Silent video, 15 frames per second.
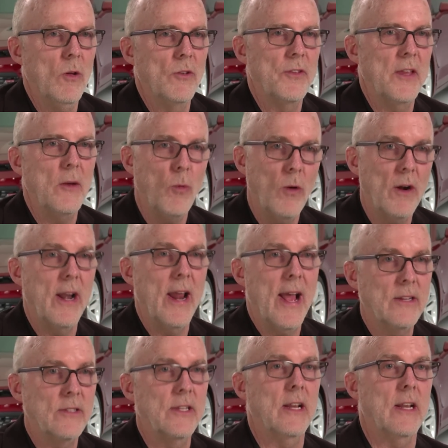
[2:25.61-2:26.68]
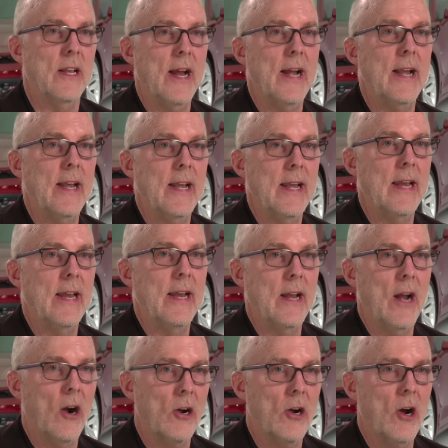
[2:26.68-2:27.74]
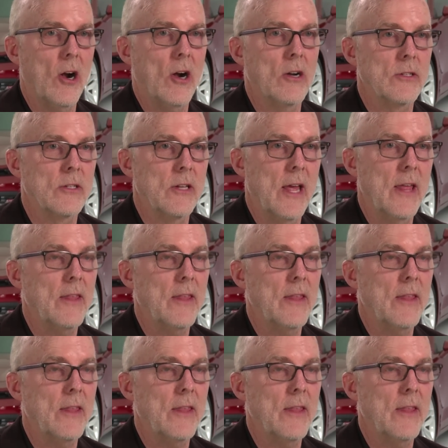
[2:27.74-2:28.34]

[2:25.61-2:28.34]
was they wanted accent lighting in our cars.